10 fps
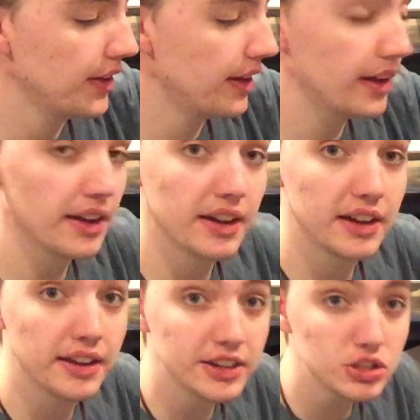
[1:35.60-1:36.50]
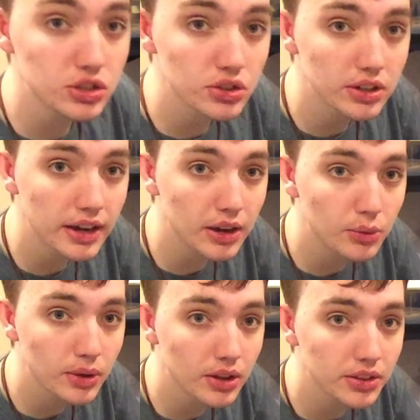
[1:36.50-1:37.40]
Not sure how
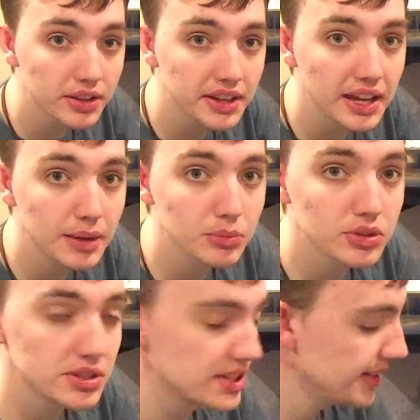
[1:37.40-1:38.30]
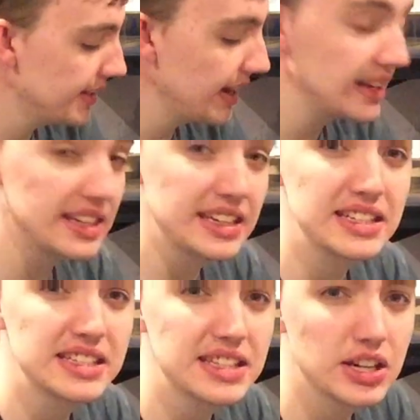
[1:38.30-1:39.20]
well the camera's lighting
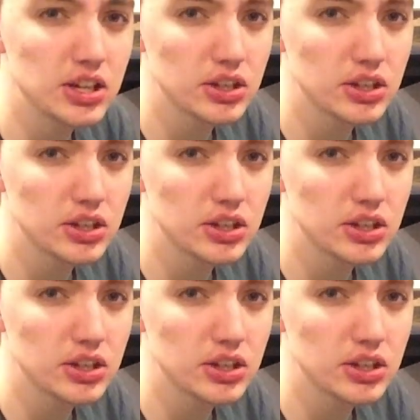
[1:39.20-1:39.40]
is there.